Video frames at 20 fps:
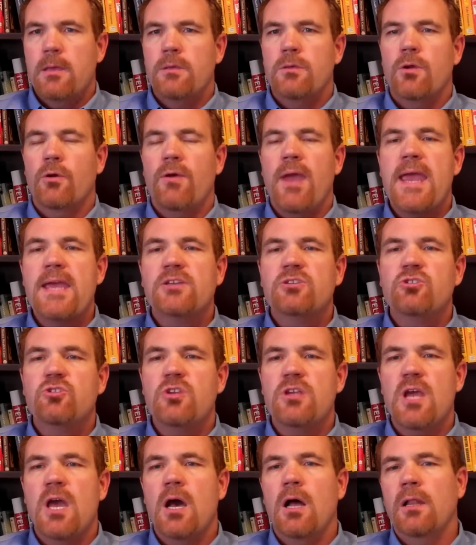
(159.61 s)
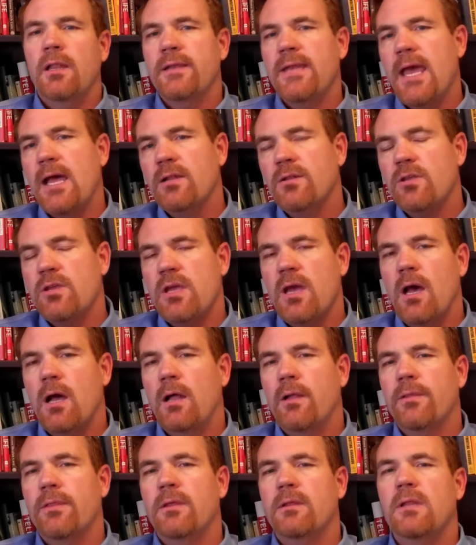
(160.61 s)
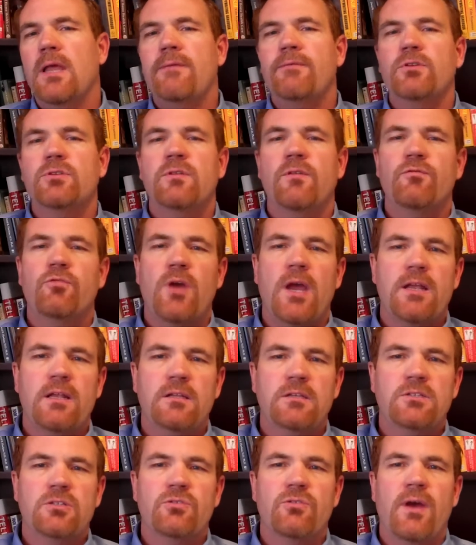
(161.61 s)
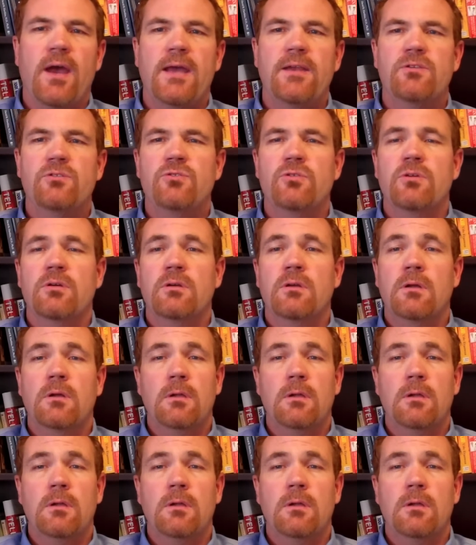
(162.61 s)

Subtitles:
your HDL and LDL, the levels of triglycerides, your